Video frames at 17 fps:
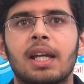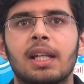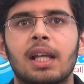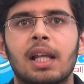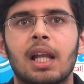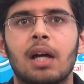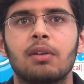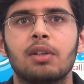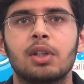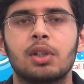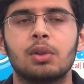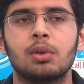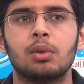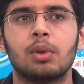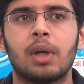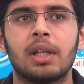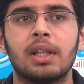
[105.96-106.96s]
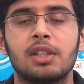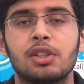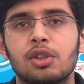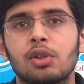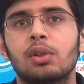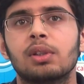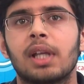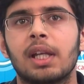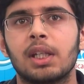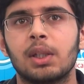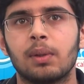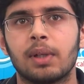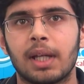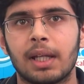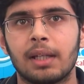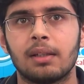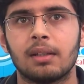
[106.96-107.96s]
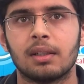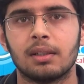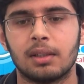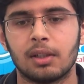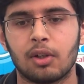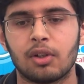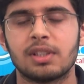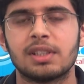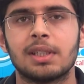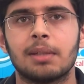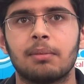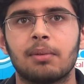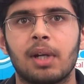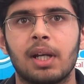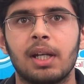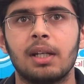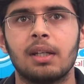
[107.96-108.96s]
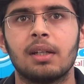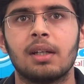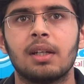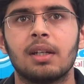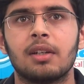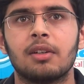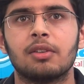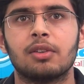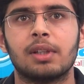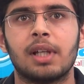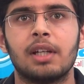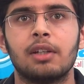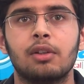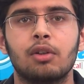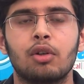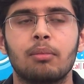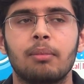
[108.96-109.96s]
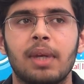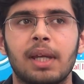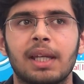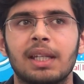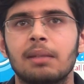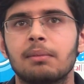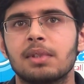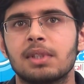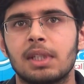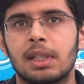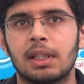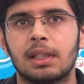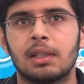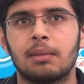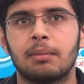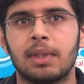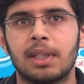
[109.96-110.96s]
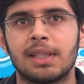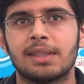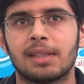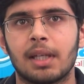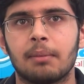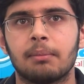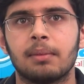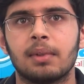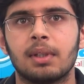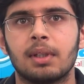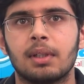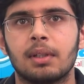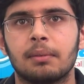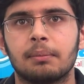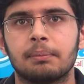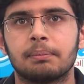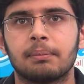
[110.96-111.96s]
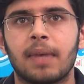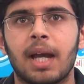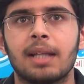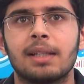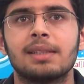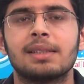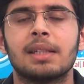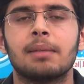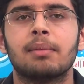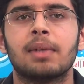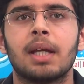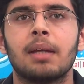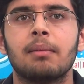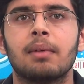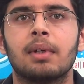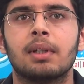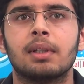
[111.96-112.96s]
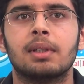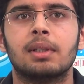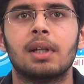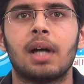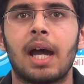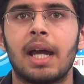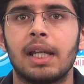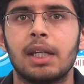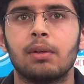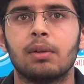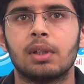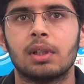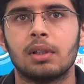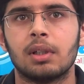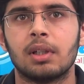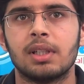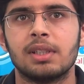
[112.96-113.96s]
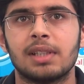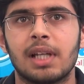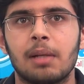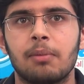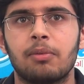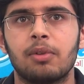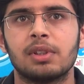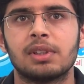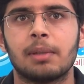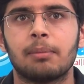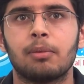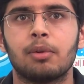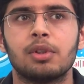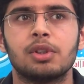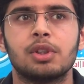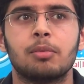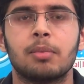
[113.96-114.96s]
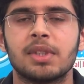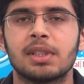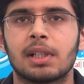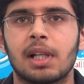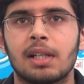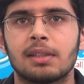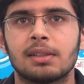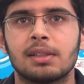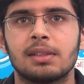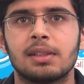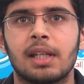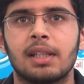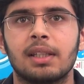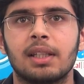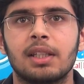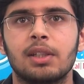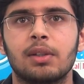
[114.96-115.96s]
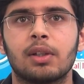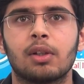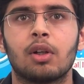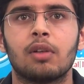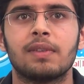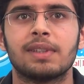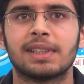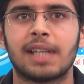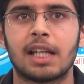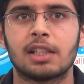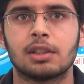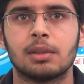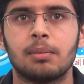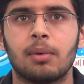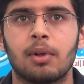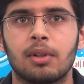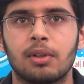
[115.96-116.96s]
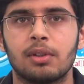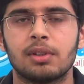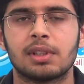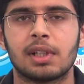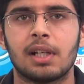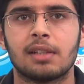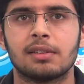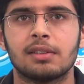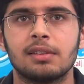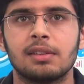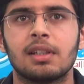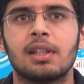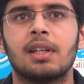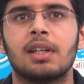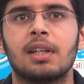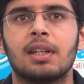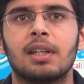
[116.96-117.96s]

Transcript: and allow you to and ensure that you get the concept right so that you don't make any mistake in the main exam at the same time uh, the iTutor is helpful suppose you miss classes and then you can always catch up on those classes